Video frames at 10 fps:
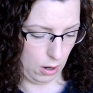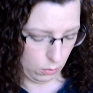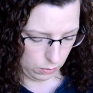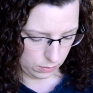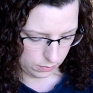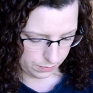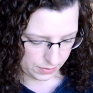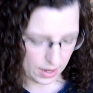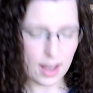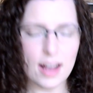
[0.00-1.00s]
Oh!
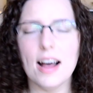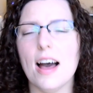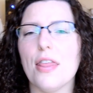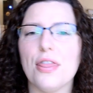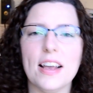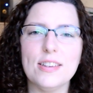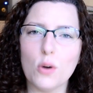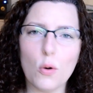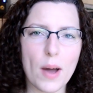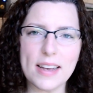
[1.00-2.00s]
Things
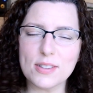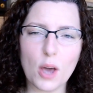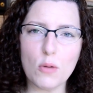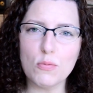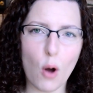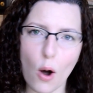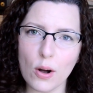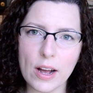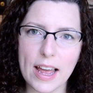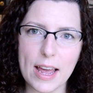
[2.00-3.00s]
always go
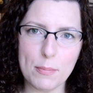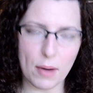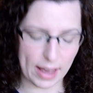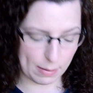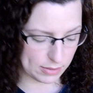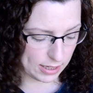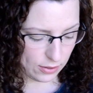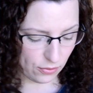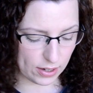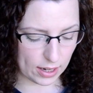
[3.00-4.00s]
wrong in my
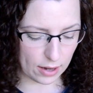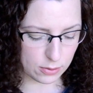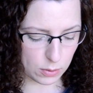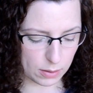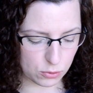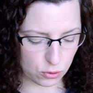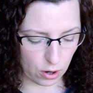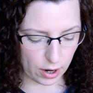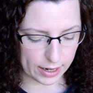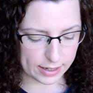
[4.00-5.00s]
Empties videos when I'm
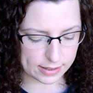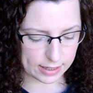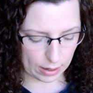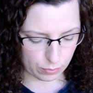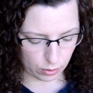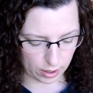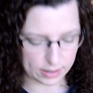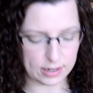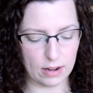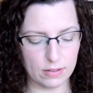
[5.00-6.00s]
trying to get
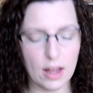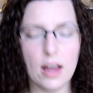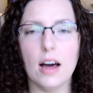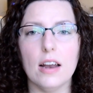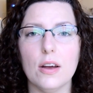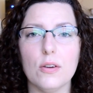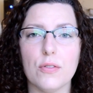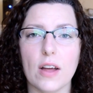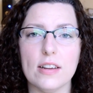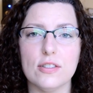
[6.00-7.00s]
product out. A load
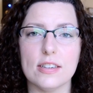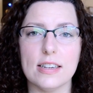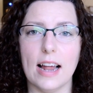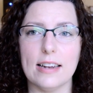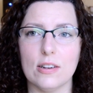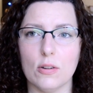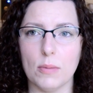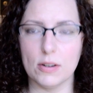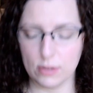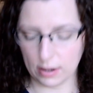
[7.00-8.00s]
of that has just landed on
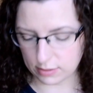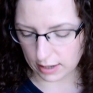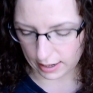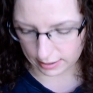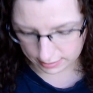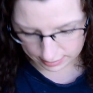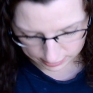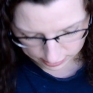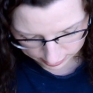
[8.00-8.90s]
my trouser leg. Let's